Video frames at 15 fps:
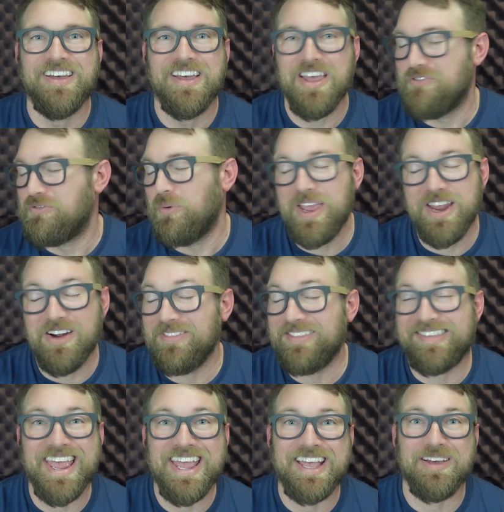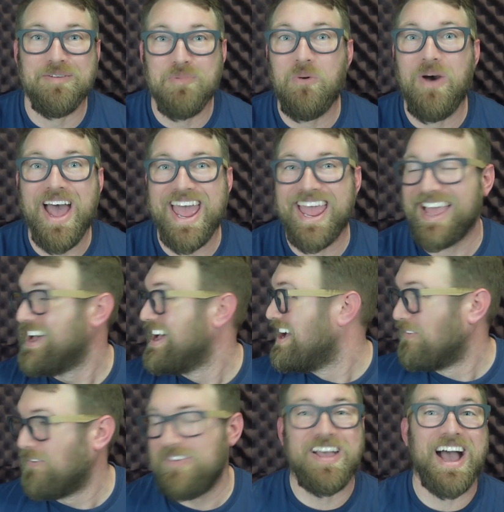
if we don't take him away. We've